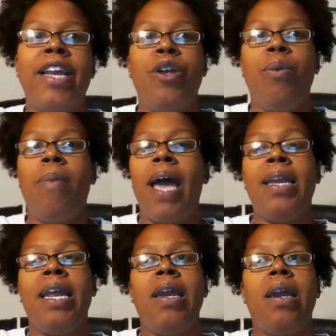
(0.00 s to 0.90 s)
you might
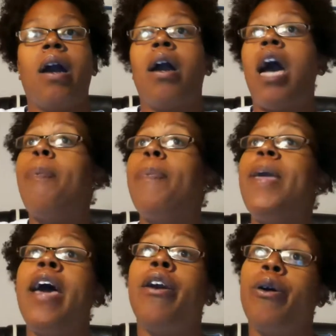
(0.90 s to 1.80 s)
need a copy
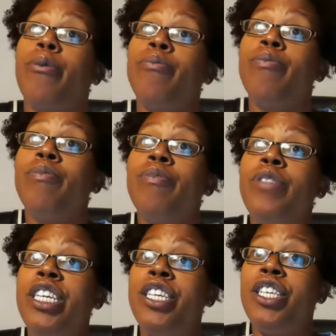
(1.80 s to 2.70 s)
editor
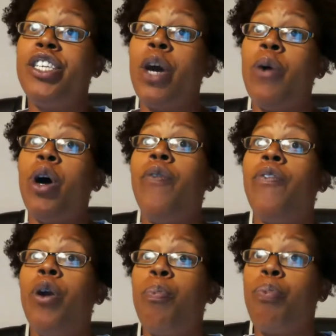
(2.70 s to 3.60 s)
to just go over
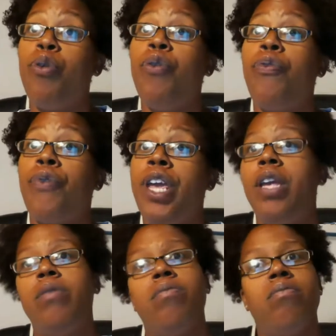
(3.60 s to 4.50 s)
and
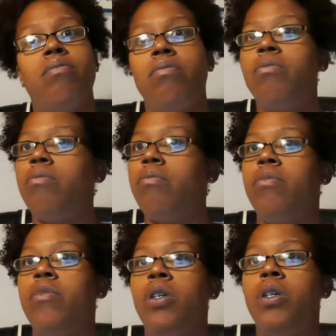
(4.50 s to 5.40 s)
proofread,
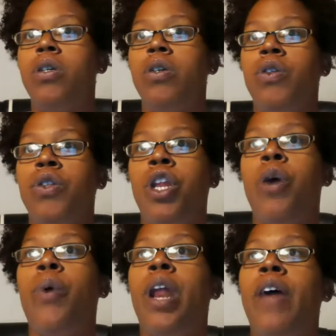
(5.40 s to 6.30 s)

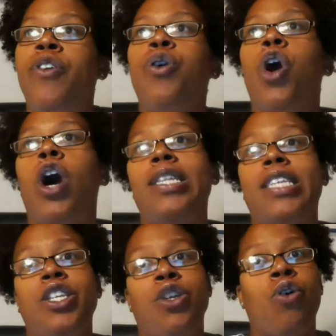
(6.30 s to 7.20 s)
whatever new
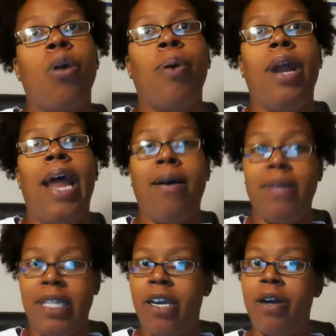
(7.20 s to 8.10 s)
content you're going to put out
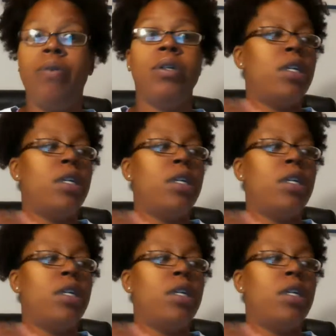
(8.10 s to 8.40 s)
there.